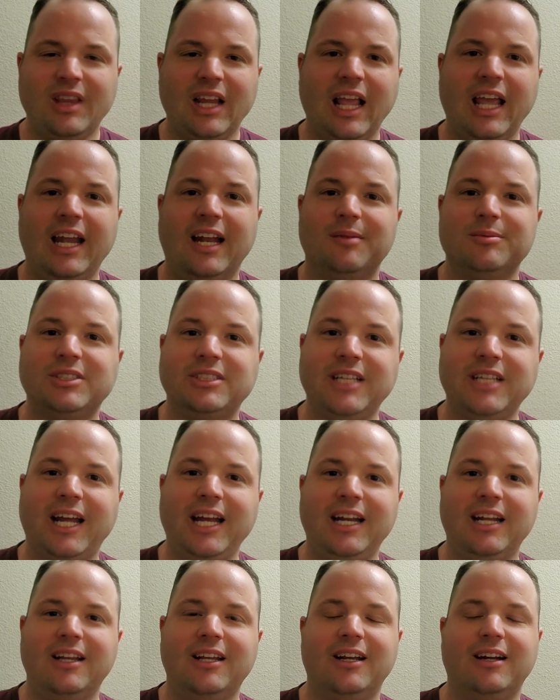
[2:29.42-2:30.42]
and I'm
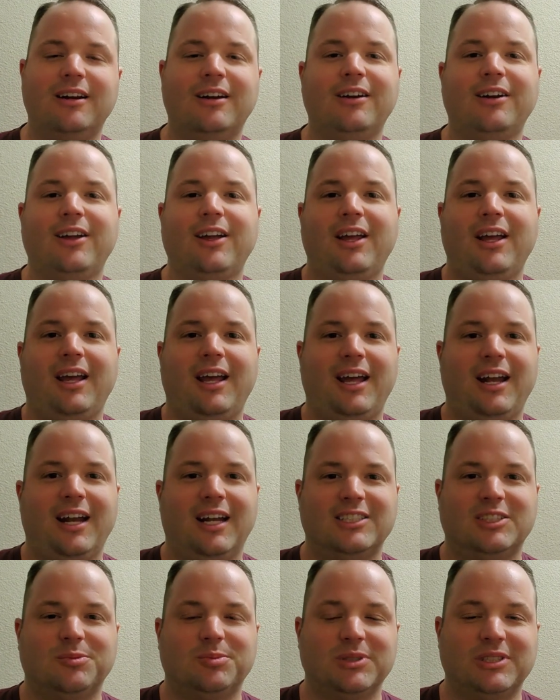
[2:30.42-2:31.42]
standing there, and I
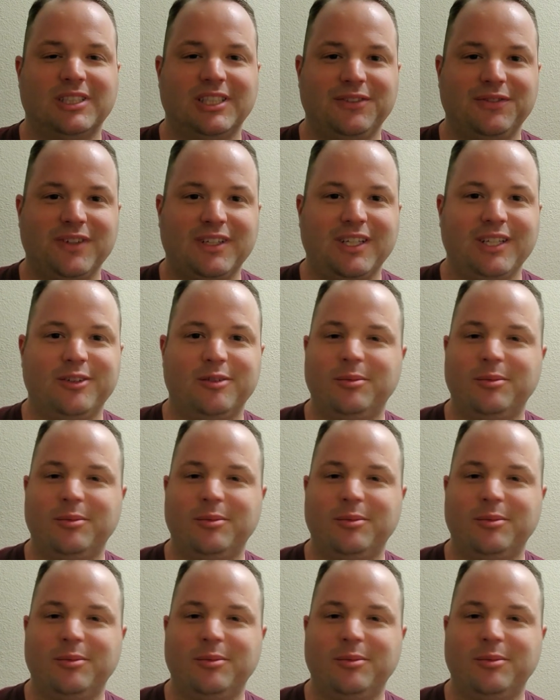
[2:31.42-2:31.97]
specifically